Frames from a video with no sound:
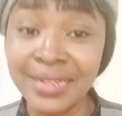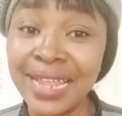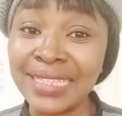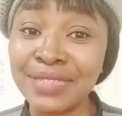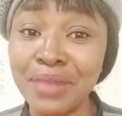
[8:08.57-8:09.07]

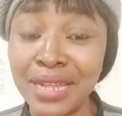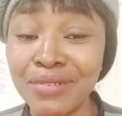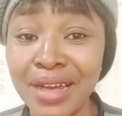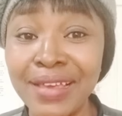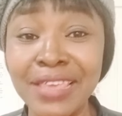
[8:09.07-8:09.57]
That
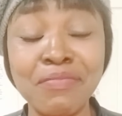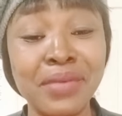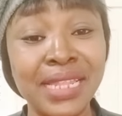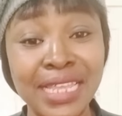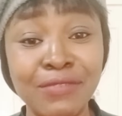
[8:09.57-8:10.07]
manual he
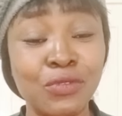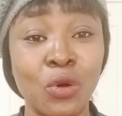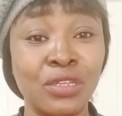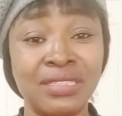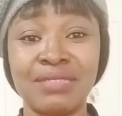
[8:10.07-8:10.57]
believed
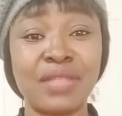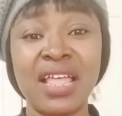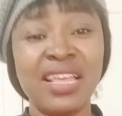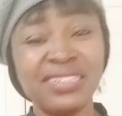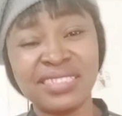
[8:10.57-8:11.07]
was
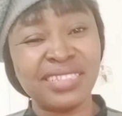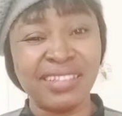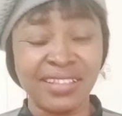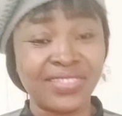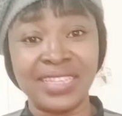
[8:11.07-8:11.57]

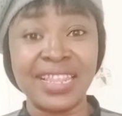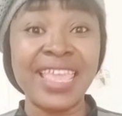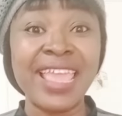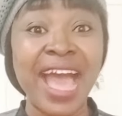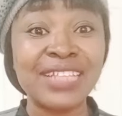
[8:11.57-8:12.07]
nothing.
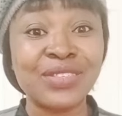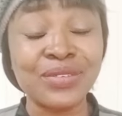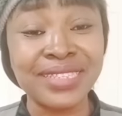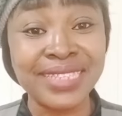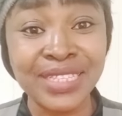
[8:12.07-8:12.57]
He had
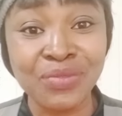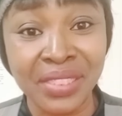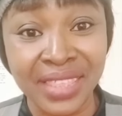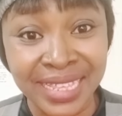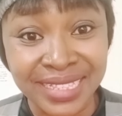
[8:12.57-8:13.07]
to sit
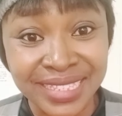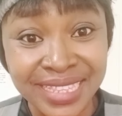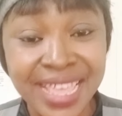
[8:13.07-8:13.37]
with it,